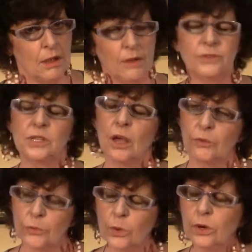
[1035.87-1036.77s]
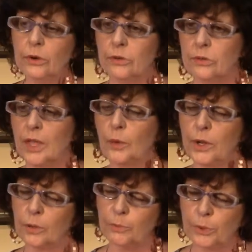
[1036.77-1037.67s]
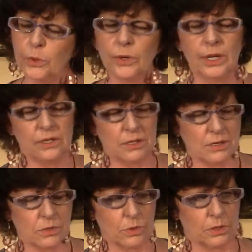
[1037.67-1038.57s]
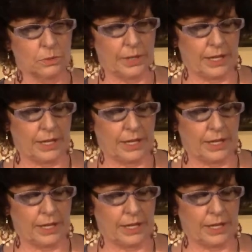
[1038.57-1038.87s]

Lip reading: of self-worth that we are born into this world with.